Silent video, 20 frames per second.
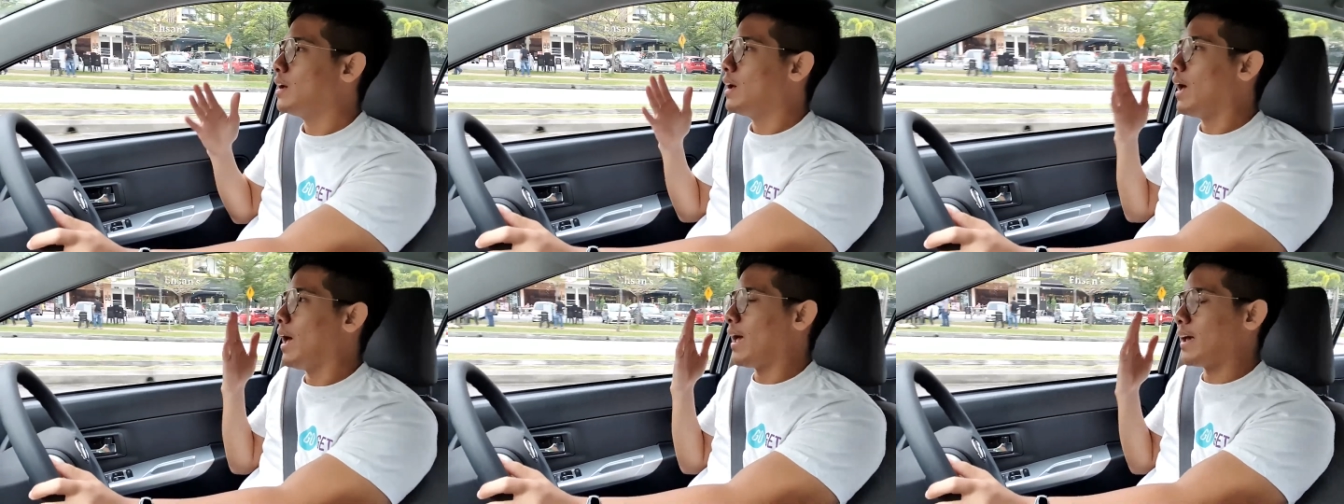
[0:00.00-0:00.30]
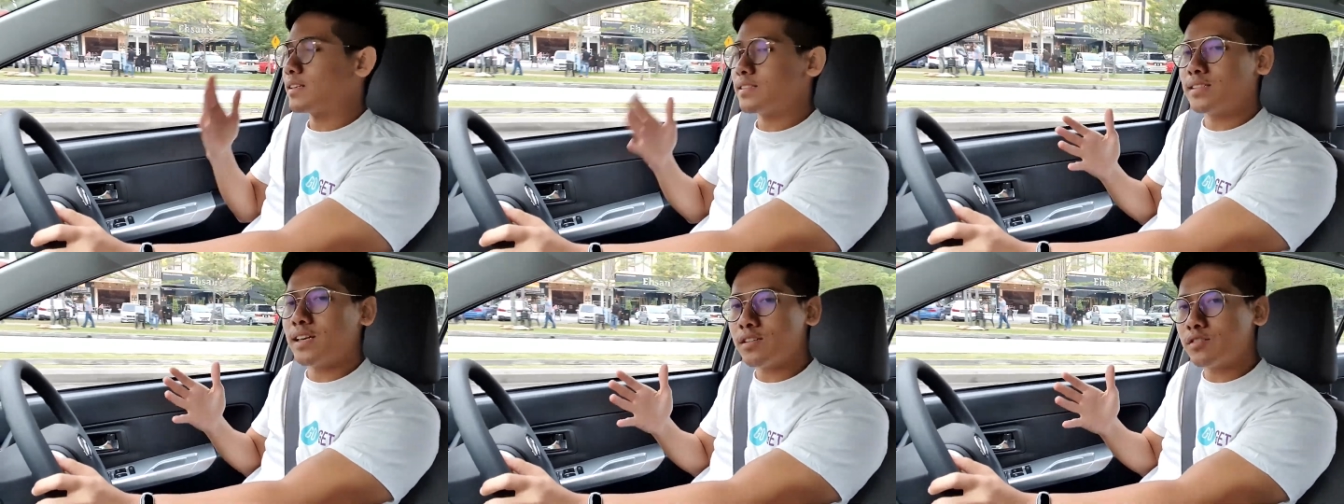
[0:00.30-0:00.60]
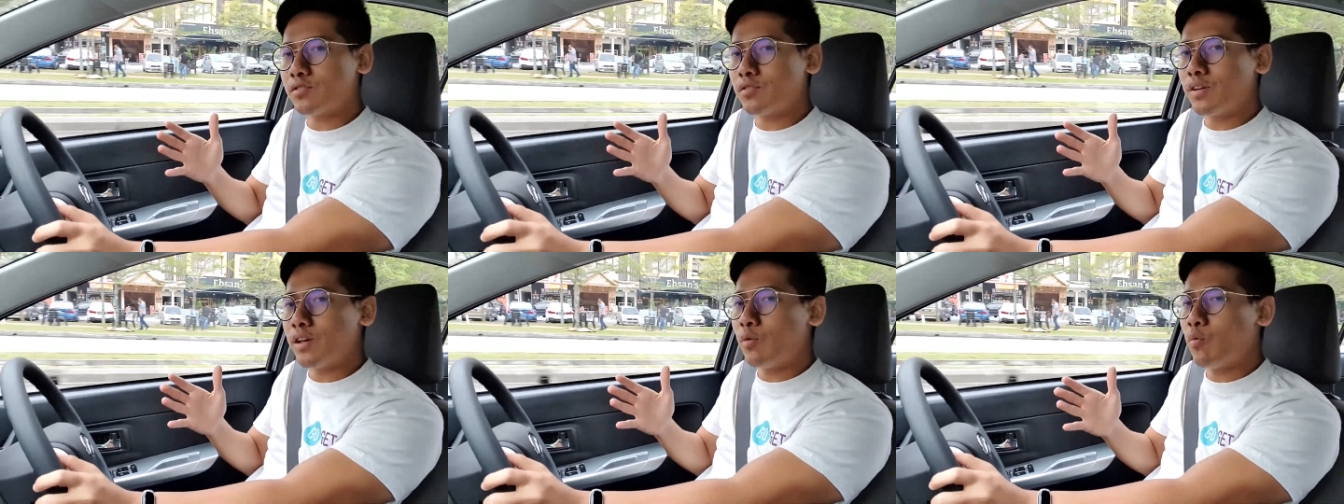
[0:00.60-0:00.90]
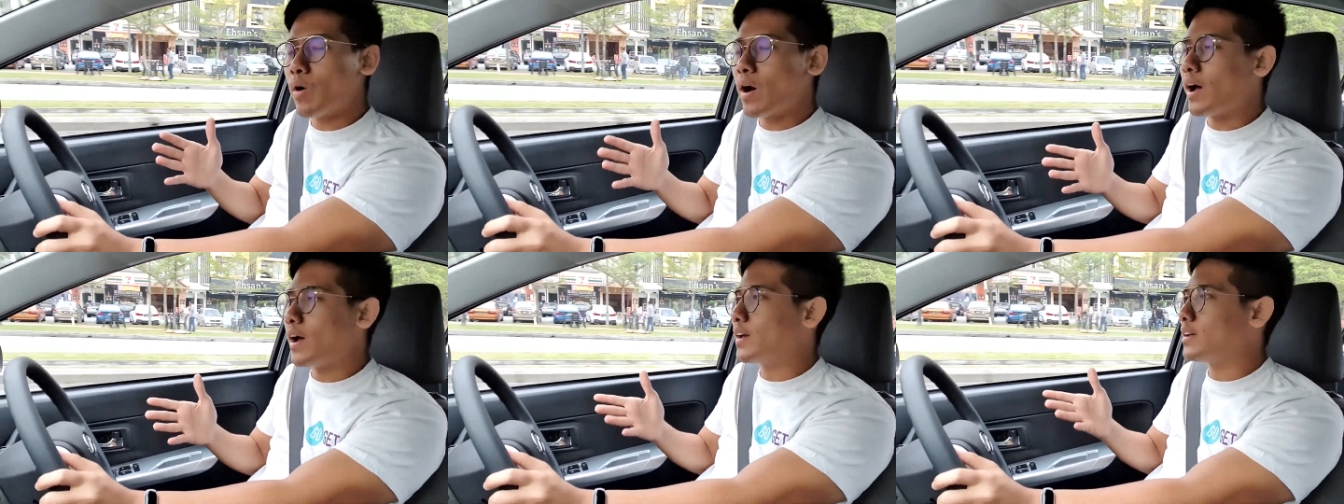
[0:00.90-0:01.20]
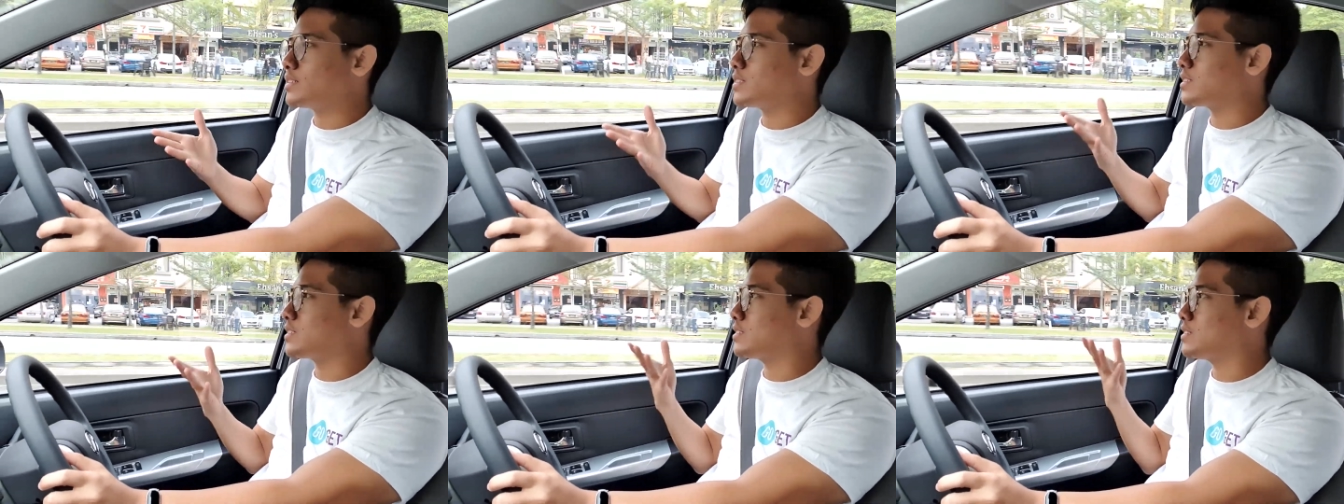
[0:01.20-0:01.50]
accessory
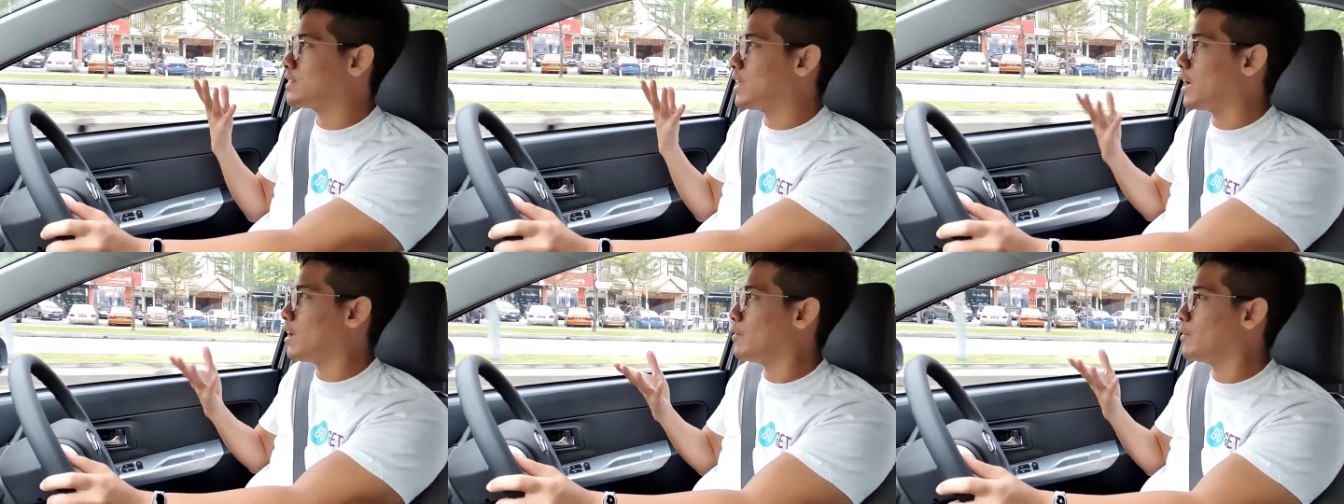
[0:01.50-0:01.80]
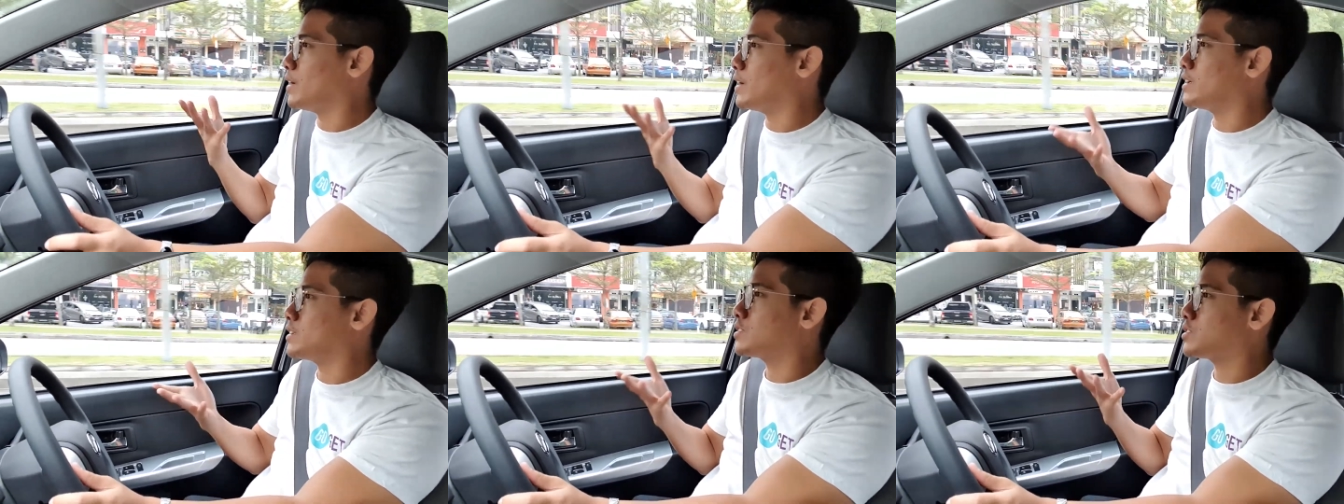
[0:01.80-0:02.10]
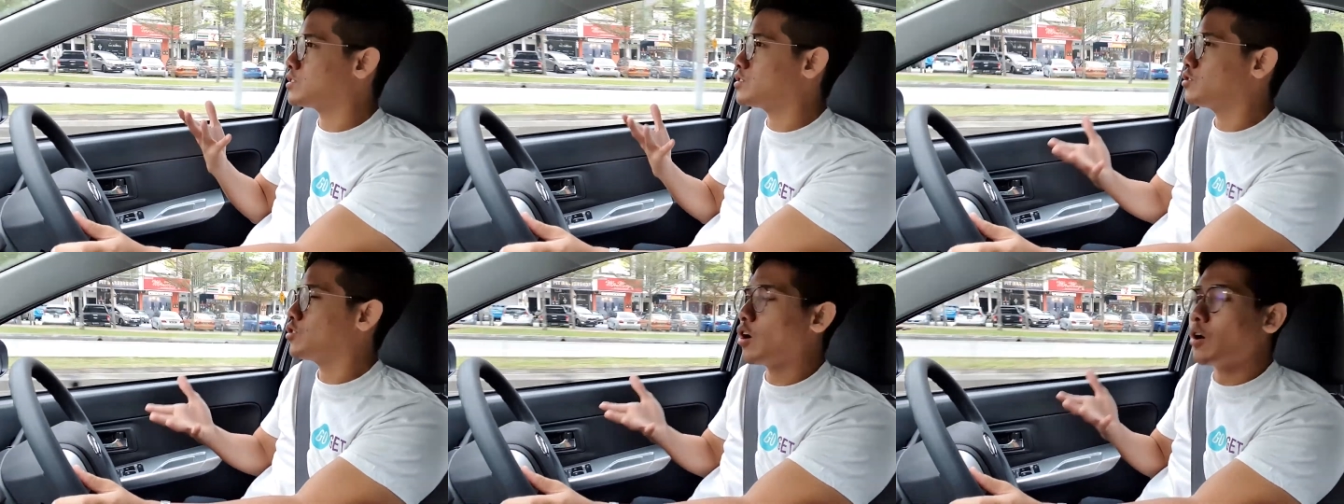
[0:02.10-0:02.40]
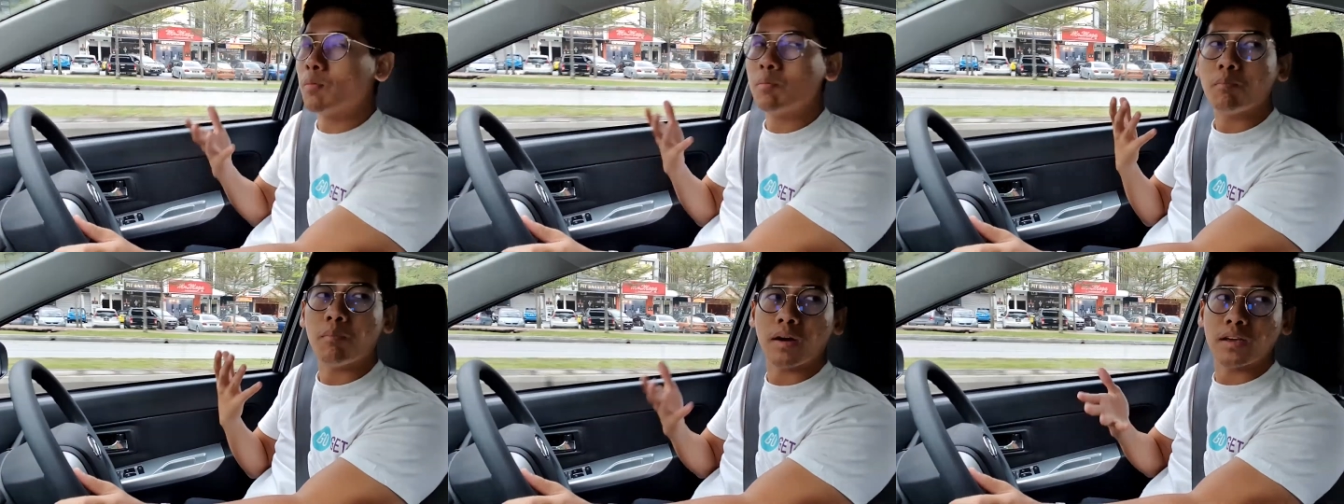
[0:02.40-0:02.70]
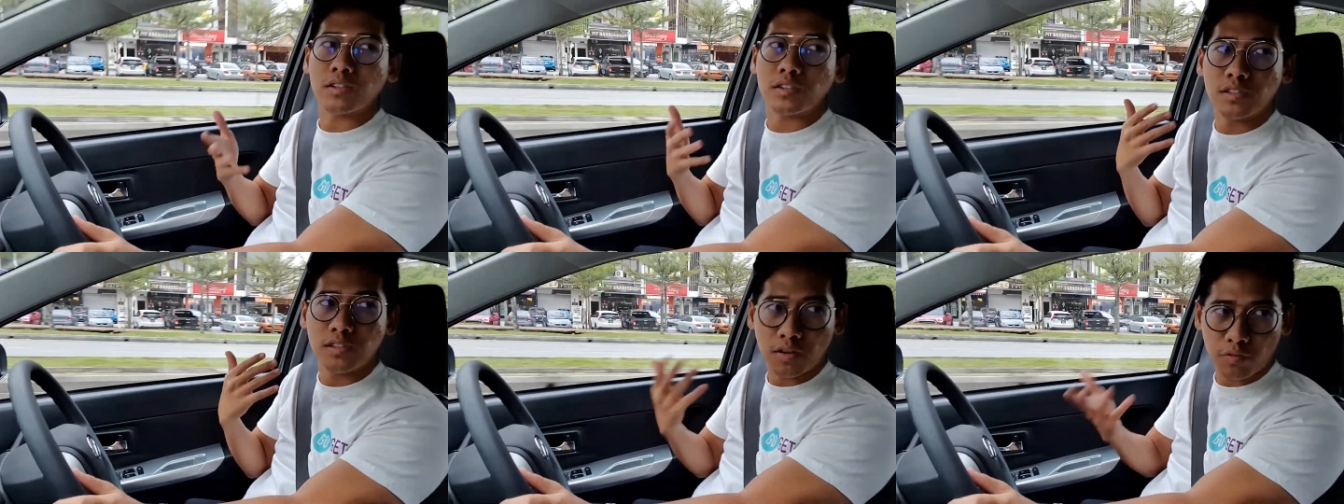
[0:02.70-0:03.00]
wise, there is not
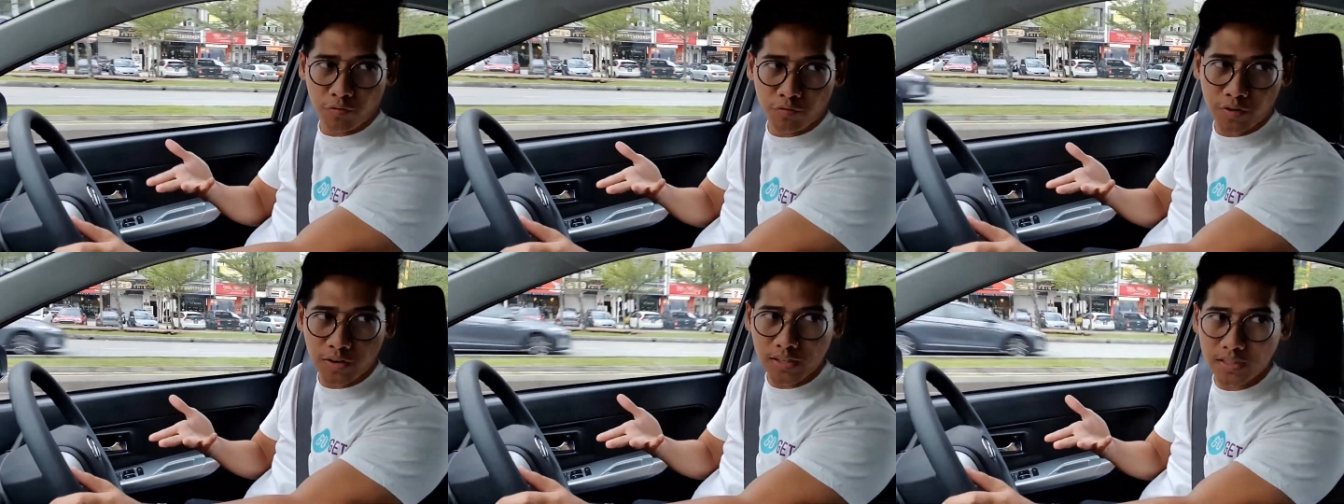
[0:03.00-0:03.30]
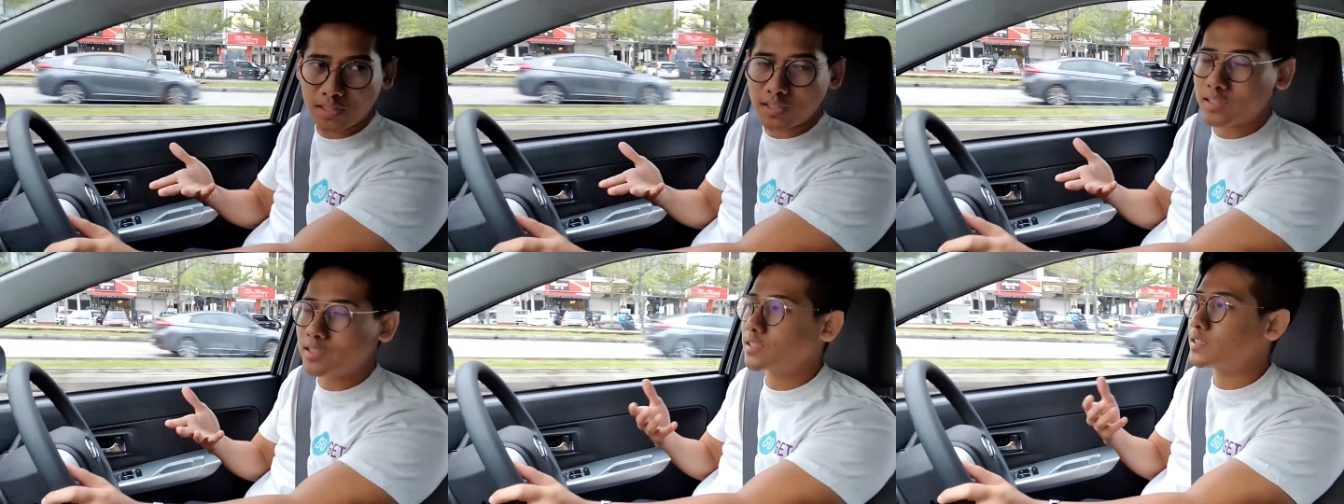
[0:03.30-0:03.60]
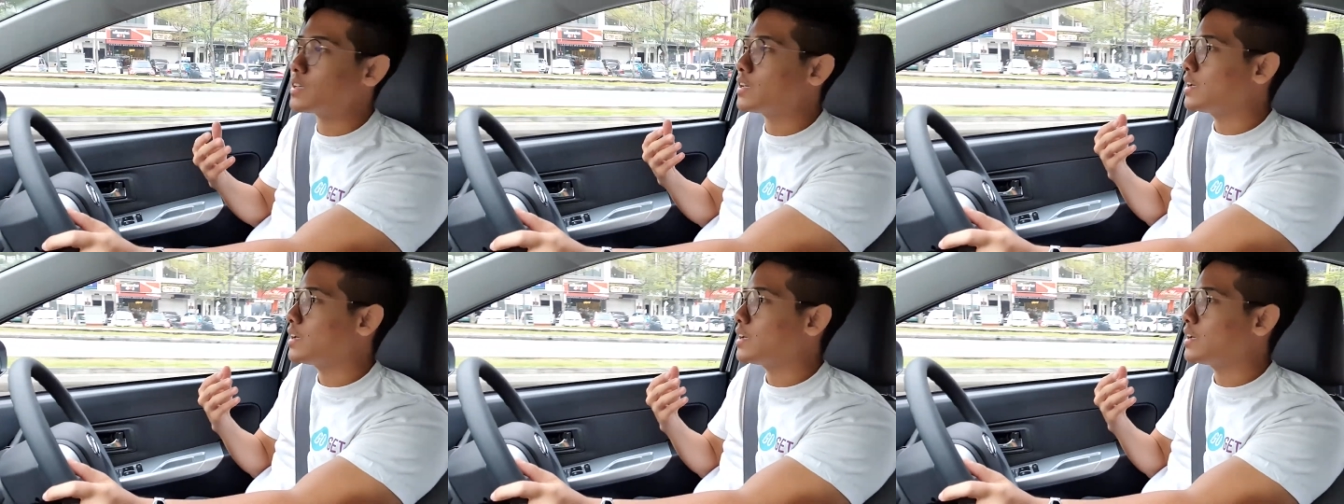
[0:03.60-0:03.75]
much difference.